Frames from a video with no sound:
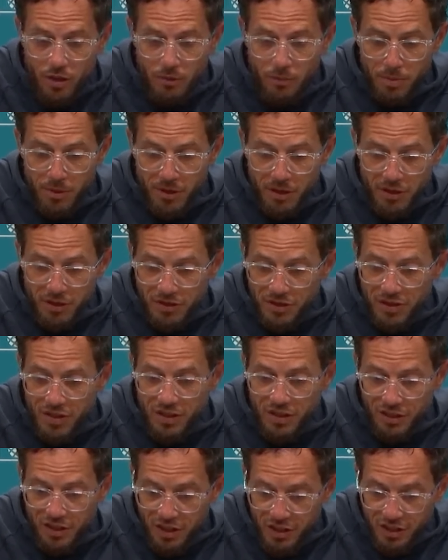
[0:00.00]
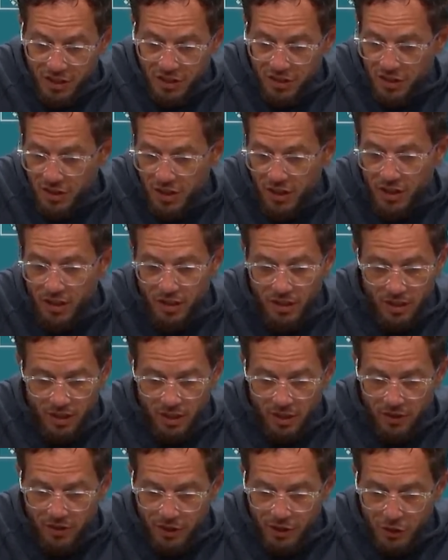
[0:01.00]
because this is a
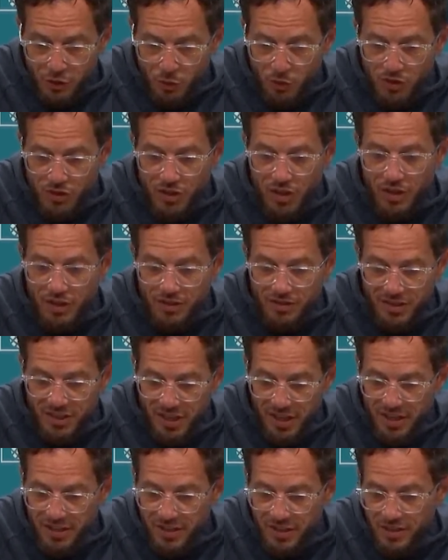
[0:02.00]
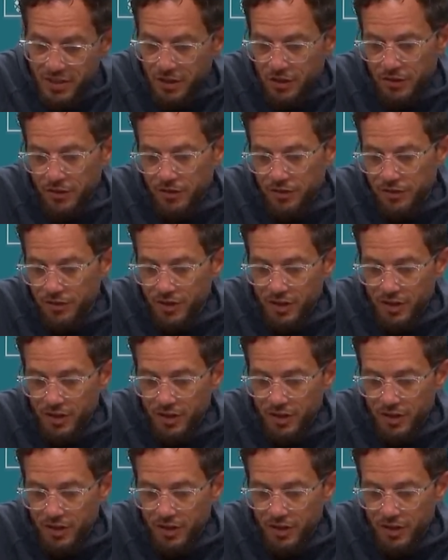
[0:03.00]
this was a test of